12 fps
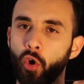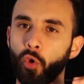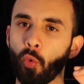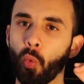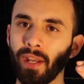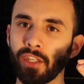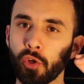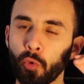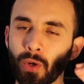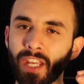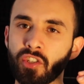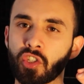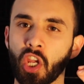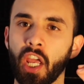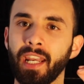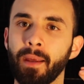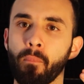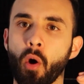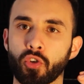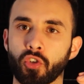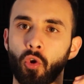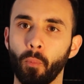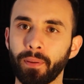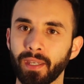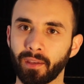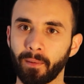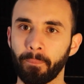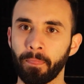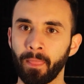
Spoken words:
when you reach an emotional peak.